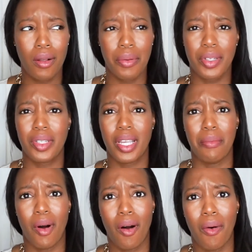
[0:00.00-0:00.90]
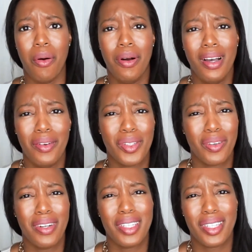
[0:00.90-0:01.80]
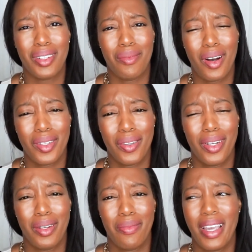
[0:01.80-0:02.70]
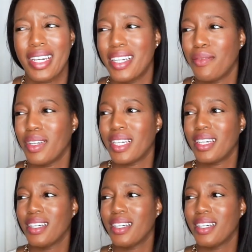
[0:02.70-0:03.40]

I was gonna say mall. Who's going to the mall during the pandemic?